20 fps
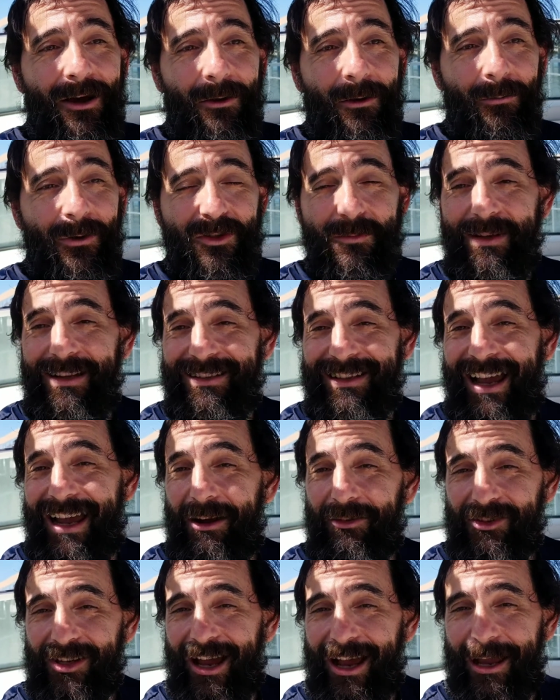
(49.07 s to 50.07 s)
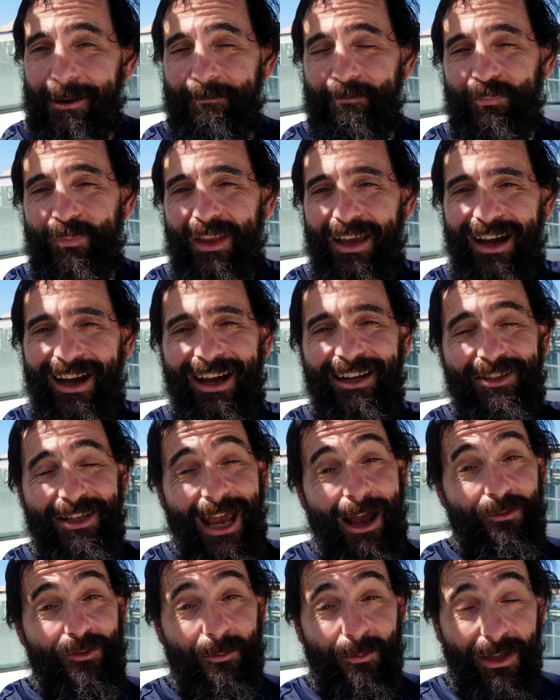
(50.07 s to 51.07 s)
which means I have time to
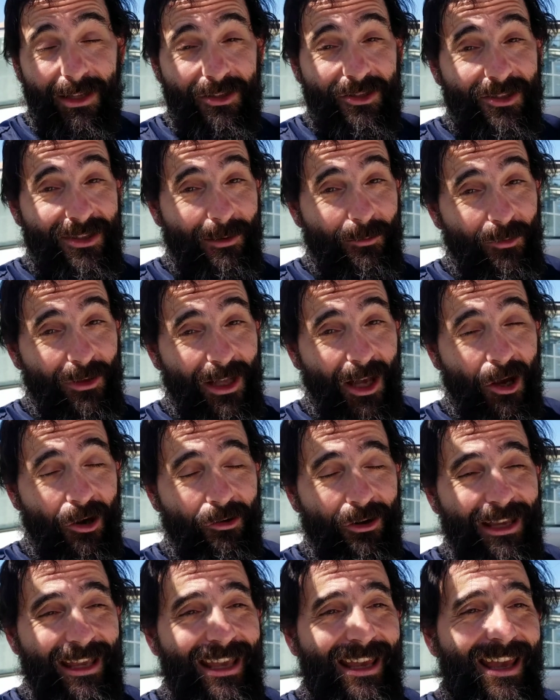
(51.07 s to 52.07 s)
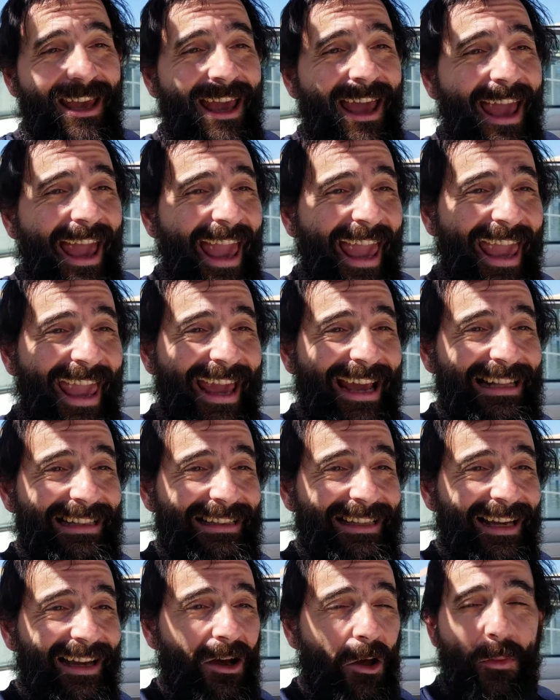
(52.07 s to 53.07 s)
have some lunch because I'm really hungry, and
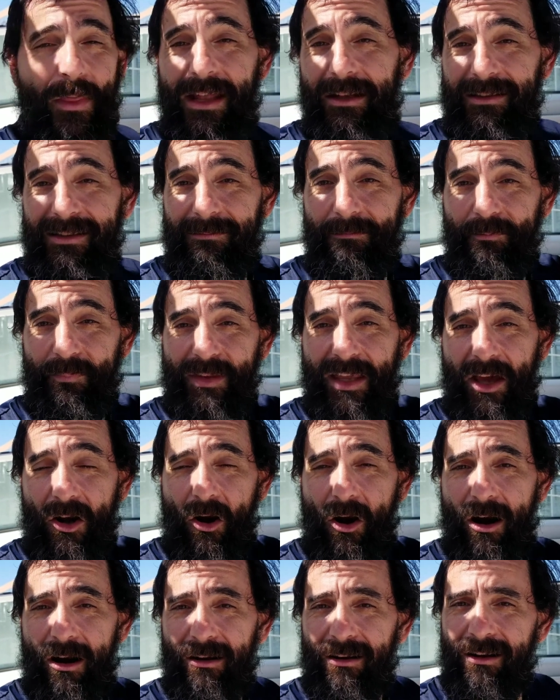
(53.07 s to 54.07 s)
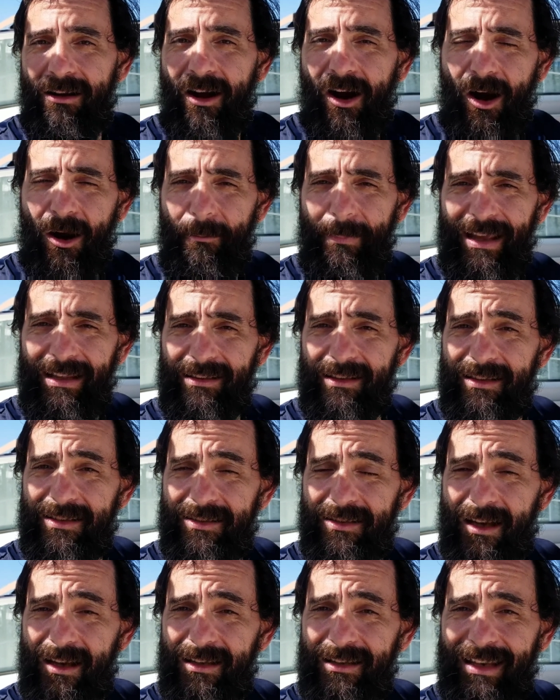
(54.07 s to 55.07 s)
then get our maintenance
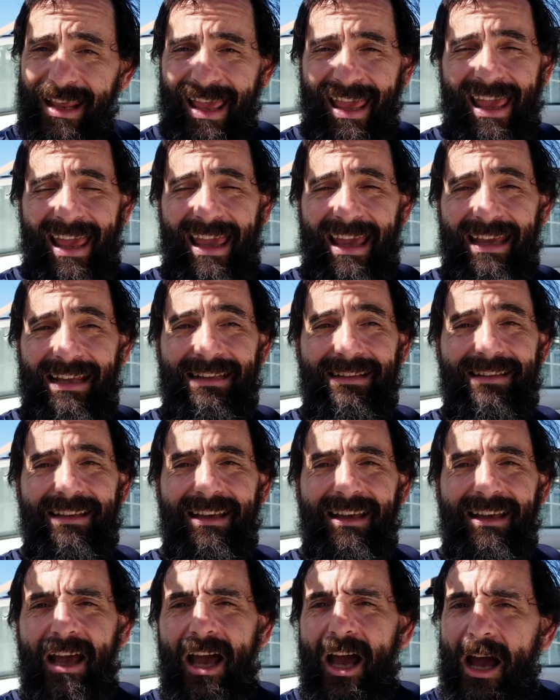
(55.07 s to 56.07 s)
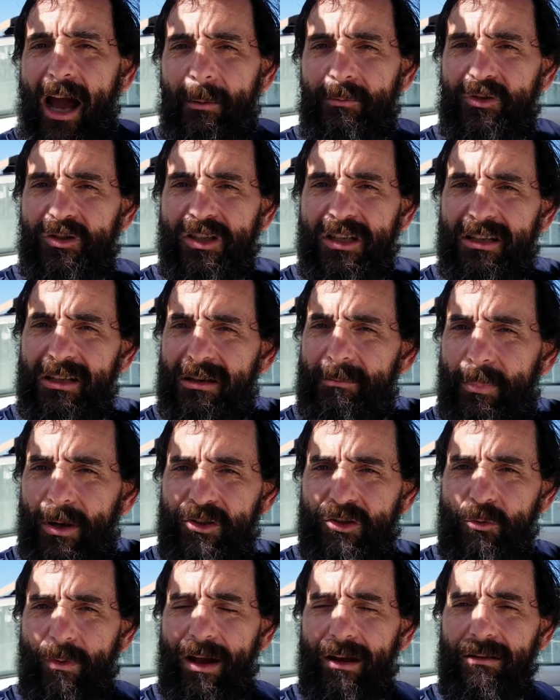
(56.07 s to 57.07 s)
done. And I'm just gonna
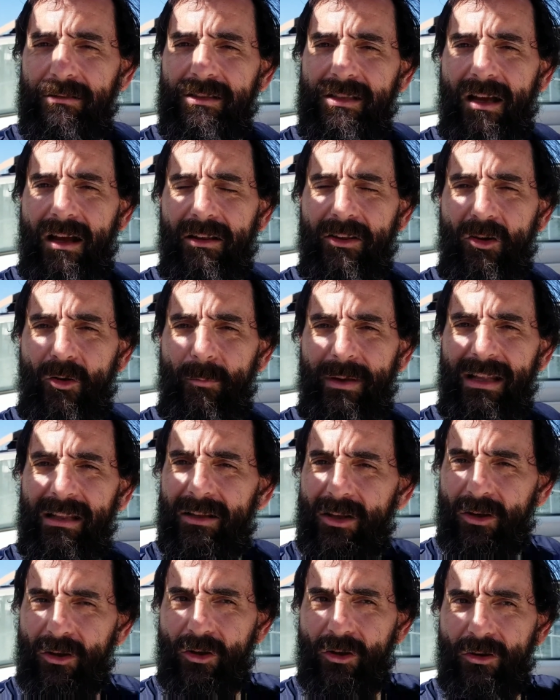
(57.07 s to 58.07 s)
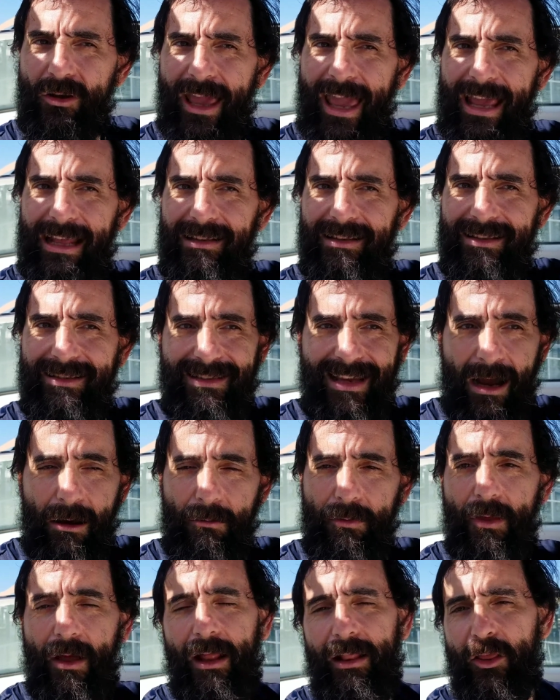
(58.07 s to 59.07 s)
putz around a little bit, head
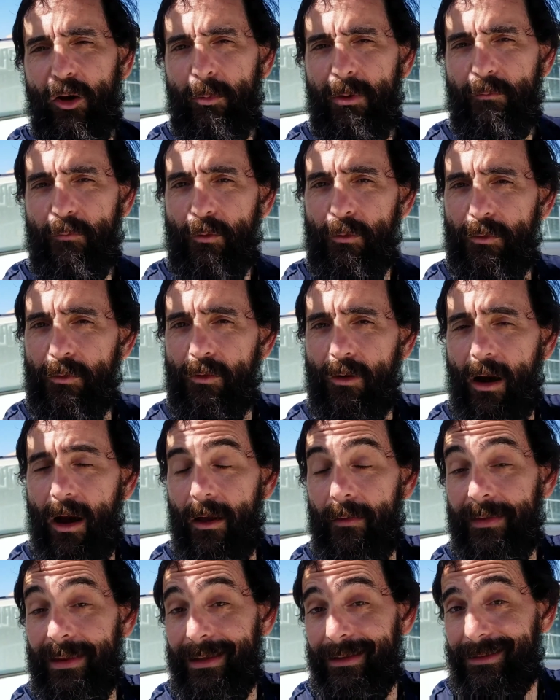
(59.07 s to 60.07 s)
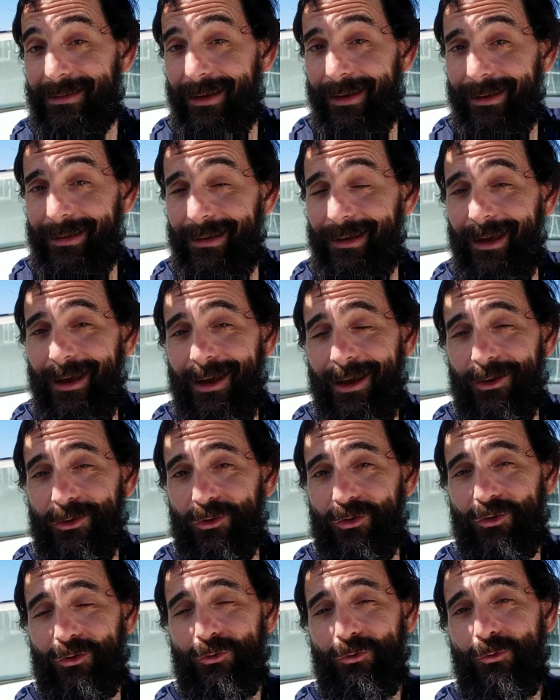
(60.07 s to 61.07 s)
south a little bit further on the inside
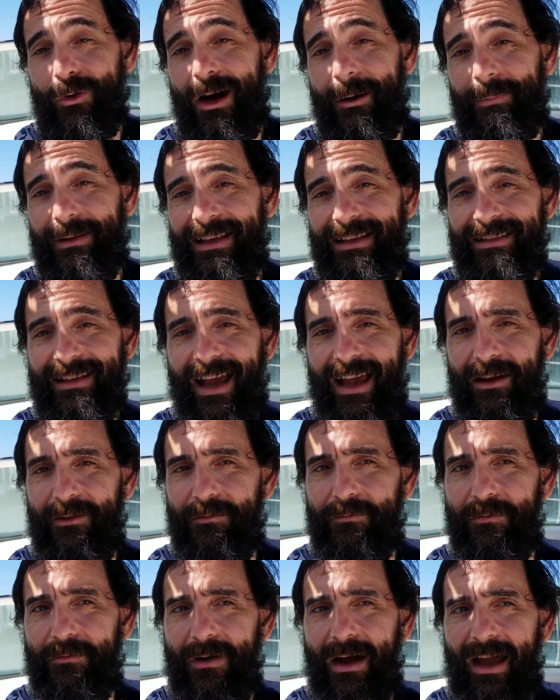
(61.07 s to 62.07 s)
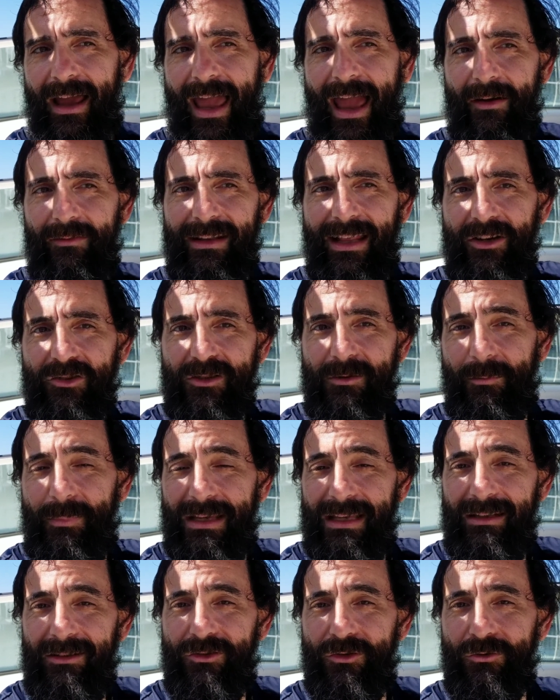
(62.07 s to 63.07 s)
to a place I haven't actually
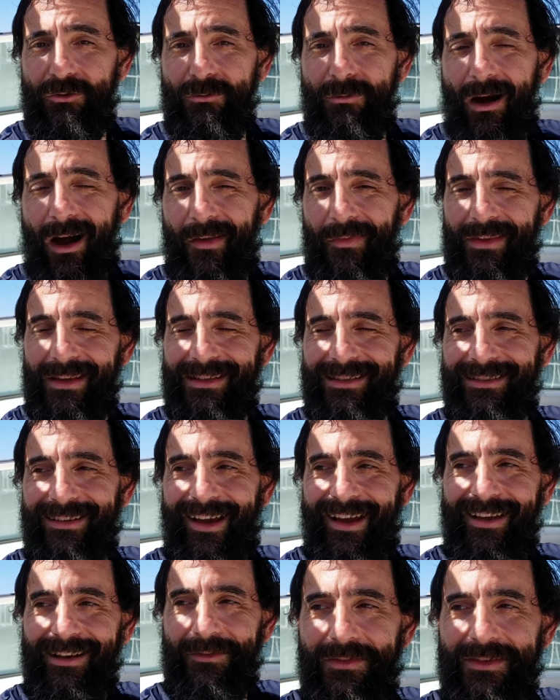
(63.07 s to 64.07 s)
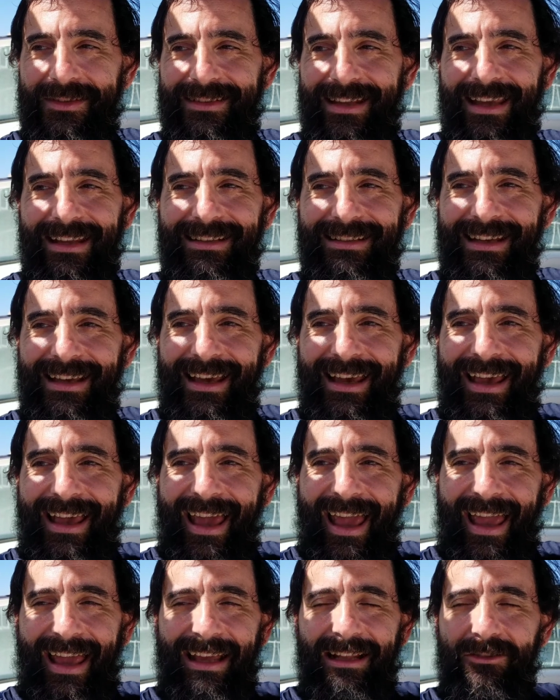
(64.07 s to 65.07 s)
been to on this side state,
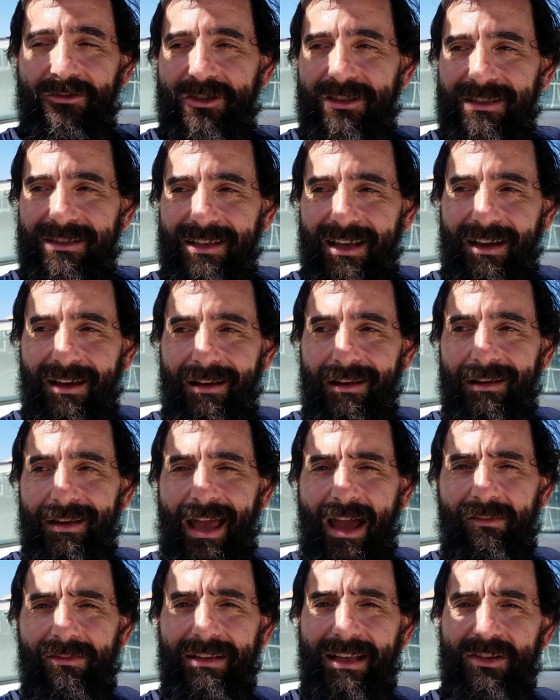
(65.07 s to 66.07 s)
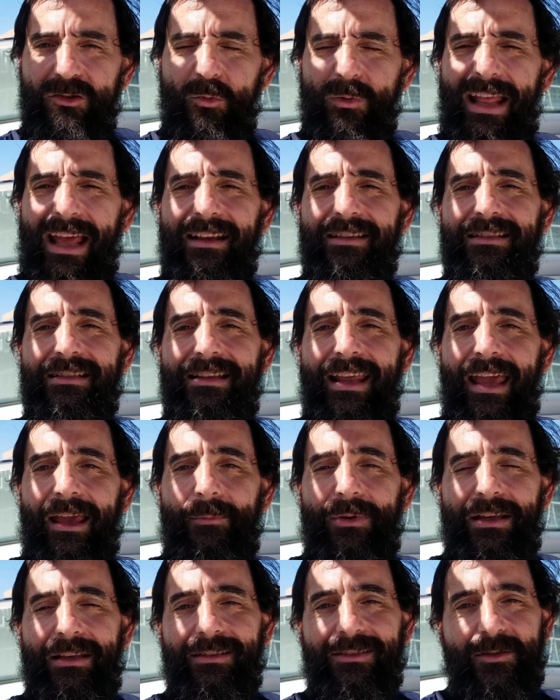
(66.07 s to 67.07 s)
and just have a nice relaxing day
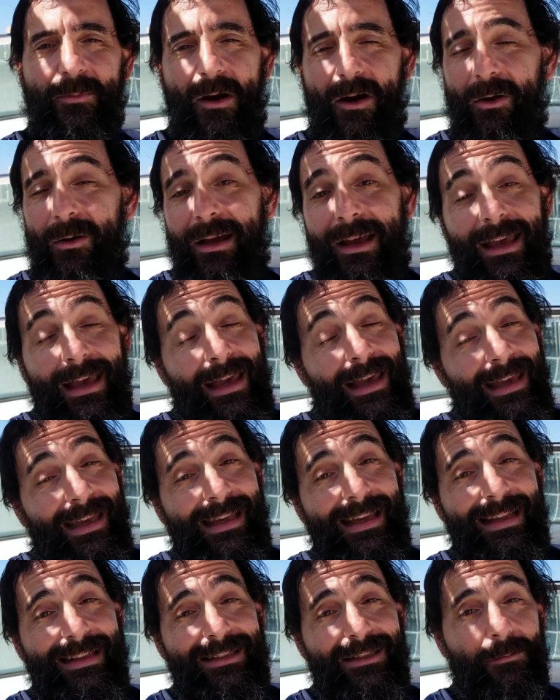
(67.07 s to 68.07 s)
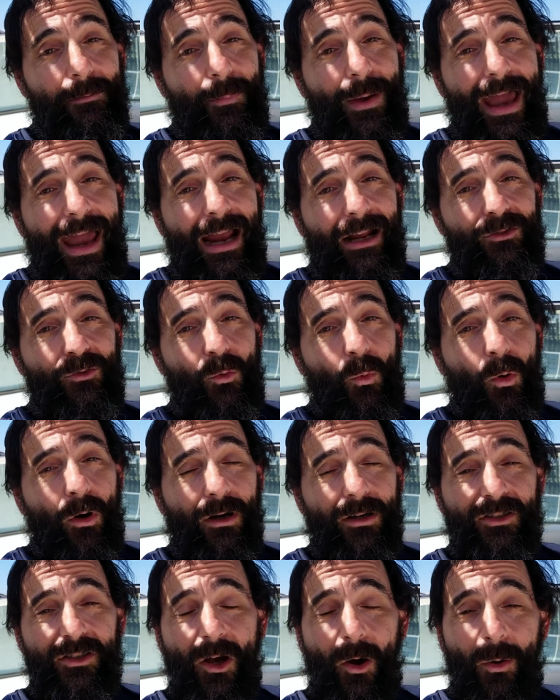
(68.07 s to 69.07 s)
because tomorrow it's back to
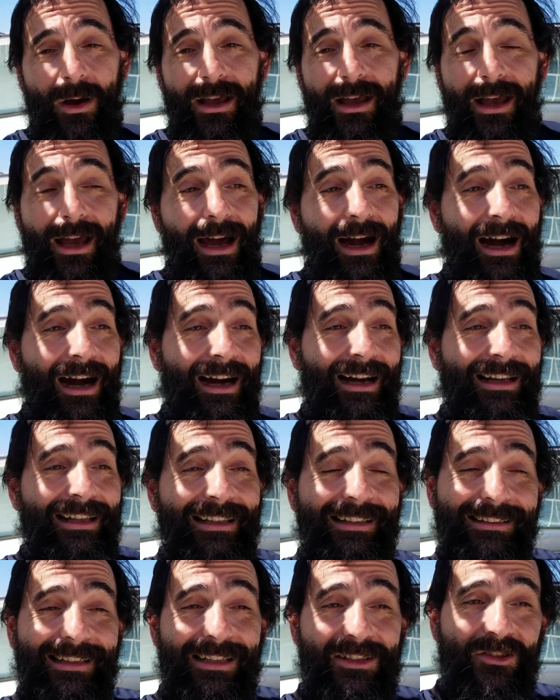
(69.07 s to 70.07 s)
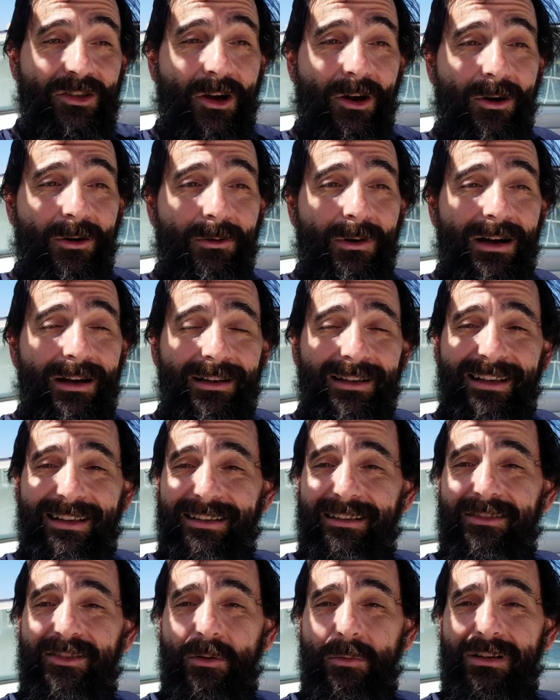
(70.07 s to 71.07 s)
work. So let's go
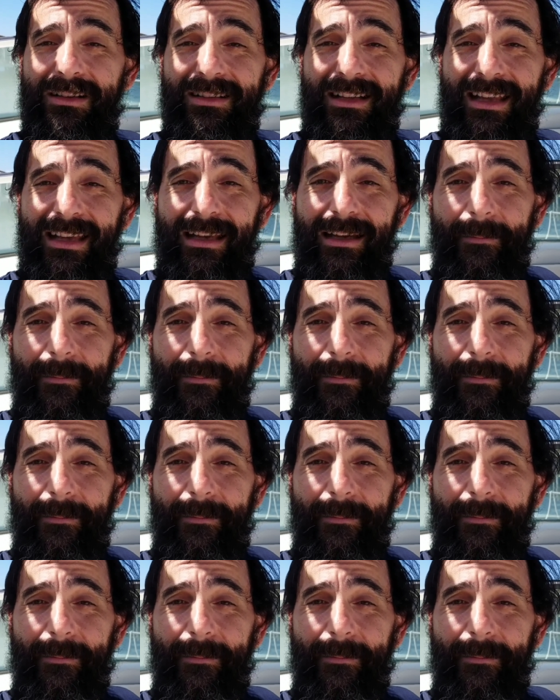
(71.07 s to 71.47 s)
see what it's like.